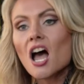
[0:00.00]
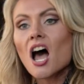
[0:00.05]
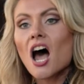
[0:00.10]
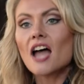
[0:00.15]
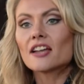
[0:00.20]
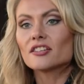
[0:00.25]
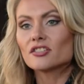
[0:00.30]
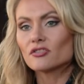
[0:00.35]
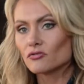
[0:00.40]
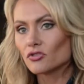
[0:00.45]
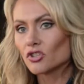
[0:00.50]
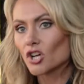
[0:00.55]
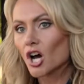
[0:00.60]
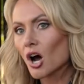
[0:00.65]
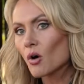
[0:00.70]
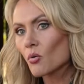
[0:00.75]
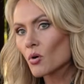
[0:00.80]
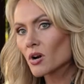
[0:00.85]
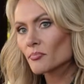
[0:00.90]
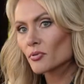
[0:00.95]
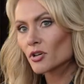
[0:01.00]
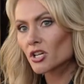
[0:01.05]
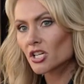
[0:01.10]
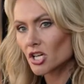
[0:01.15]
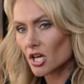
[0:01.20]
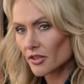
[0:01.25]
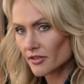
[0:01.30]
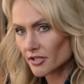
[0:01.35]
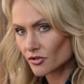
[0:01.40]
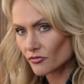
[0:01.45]
I do not want to put it
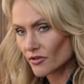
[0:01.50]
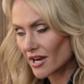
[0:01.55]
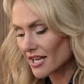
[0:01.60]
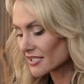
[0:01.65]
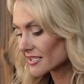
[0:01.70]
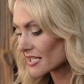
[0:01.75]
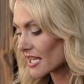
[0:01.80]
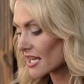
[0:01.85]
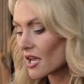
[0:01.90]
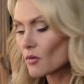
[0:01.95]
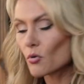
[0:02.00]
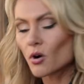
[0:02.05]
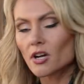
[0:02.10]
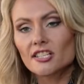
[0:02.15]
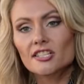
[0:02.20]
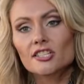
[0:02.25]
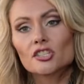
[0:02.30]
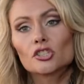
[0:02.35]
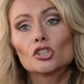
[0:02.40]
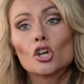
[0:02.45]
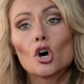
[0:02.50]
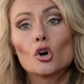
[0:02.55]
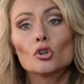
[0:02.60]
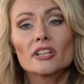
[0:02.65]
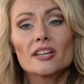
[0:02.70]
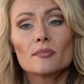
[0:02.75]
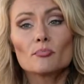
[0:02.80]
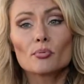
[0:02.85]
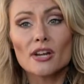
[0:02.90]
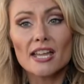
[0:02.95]
on the direct side. I want to
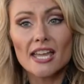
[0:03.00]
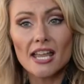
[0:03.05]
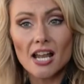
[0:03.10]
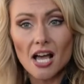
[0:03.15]
slowly bring it